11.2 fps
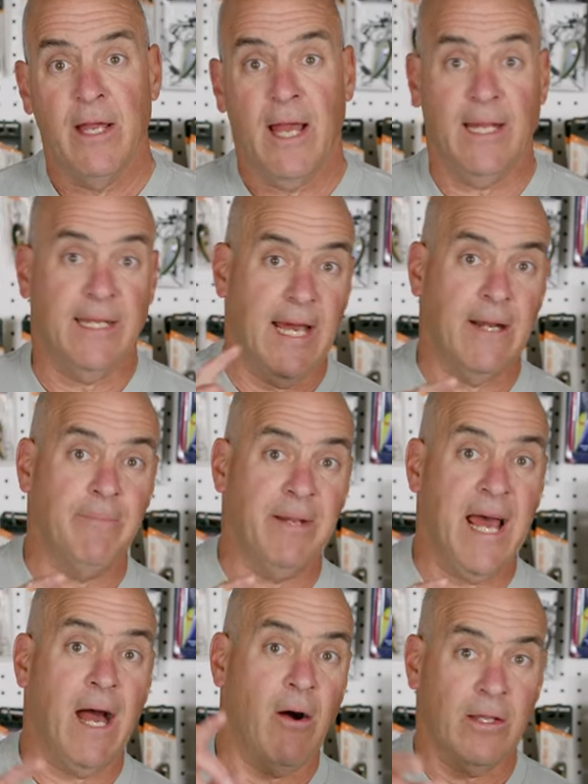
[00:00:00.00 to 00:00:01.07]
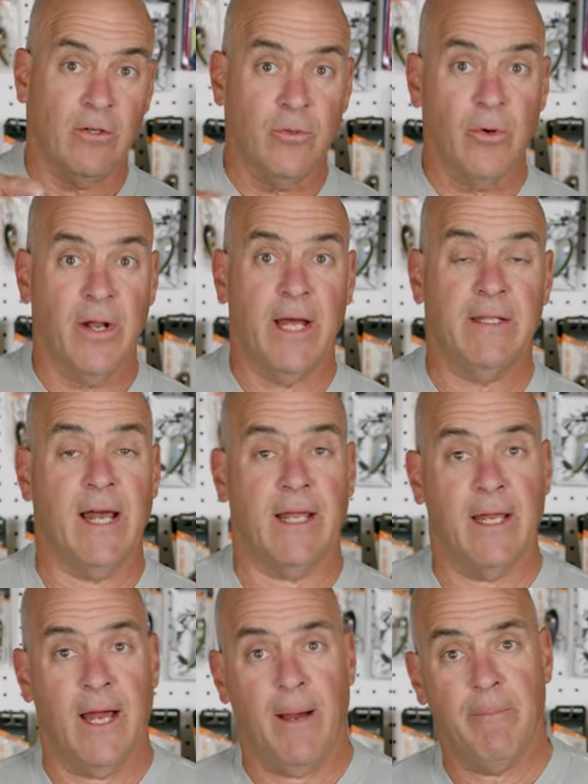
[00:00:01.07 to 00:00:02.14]
and get them now on
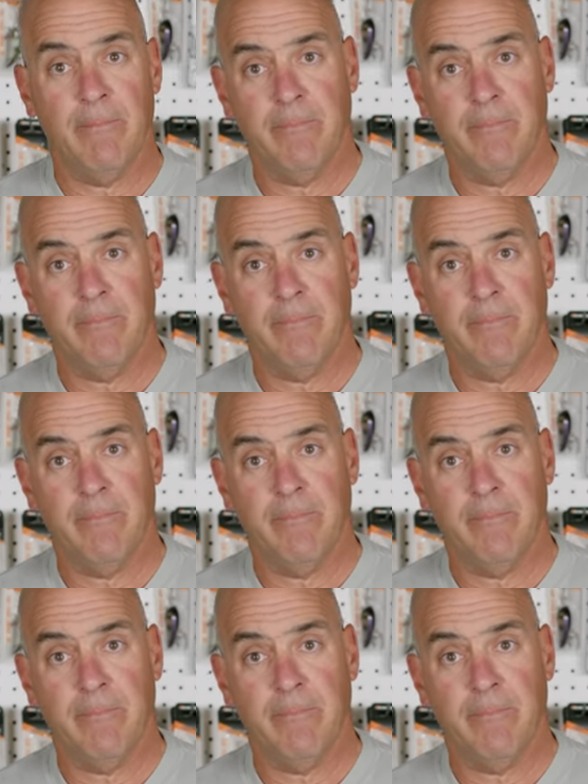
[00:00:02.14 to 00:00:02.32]
lurenet.com.